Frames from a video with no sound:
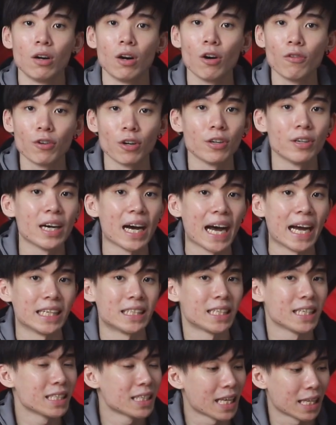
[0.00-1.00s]
Overall, I
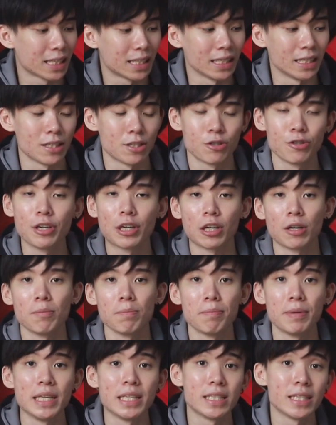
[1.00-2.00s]
think that the
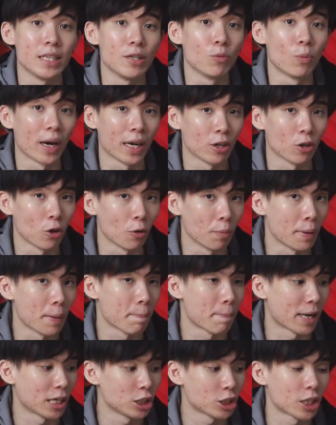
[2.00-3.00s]
Streacom BC1 Open
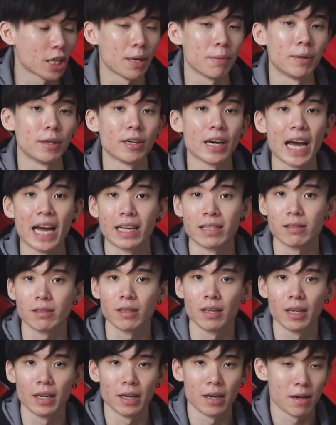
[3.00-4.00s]
Bench Table
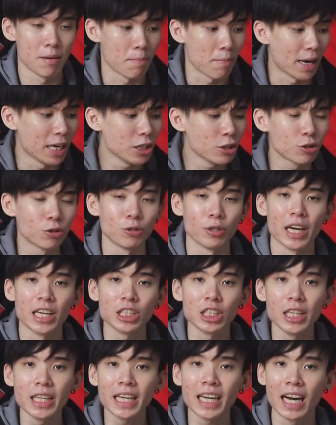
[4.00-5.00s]
has managed to
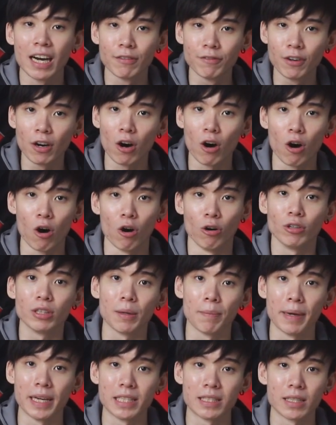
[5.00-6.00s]
actually cover all
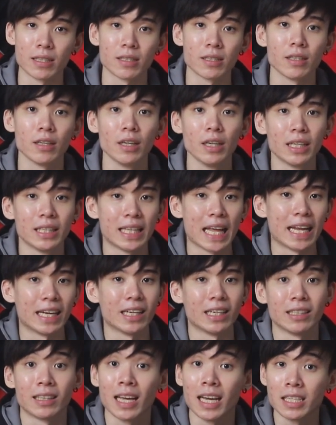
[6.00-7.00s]
the bases that
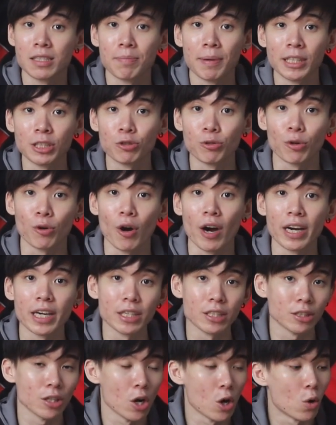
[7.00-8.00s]
a test bench
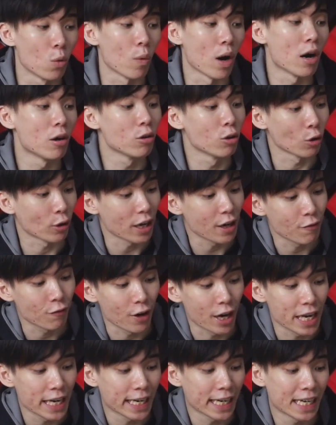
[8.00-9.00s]
requires while looking
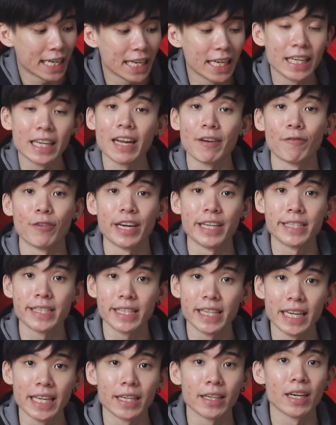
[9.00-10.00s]
very clean and very
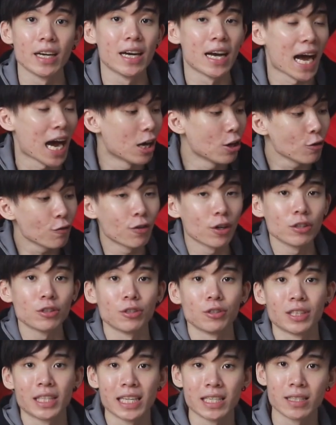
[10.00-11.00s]
sleek. I look forward
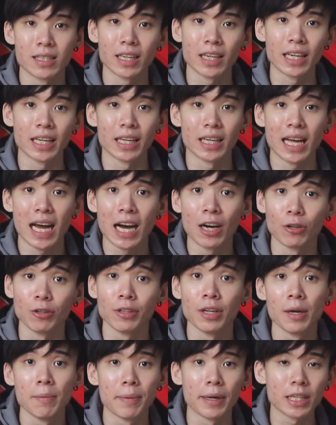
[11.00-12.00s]
to testing it
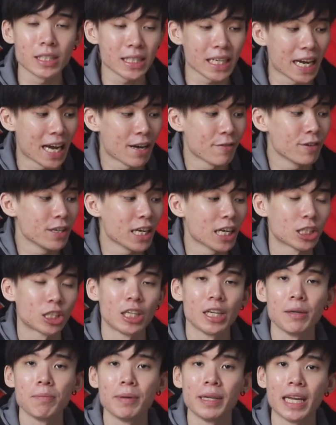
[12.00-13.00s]
out because I haven't
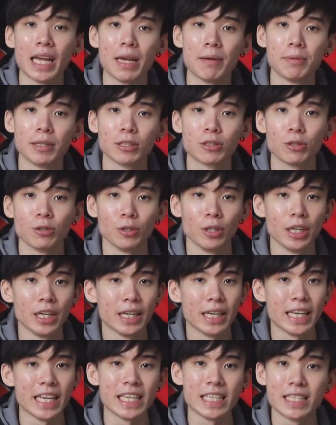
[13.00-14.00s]
actually been able to
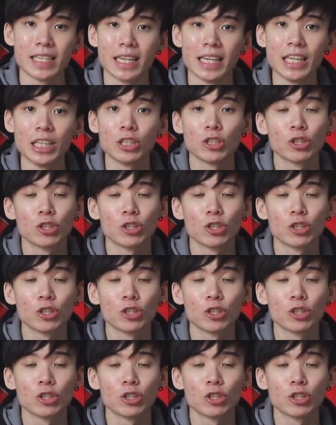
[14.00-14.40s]
easily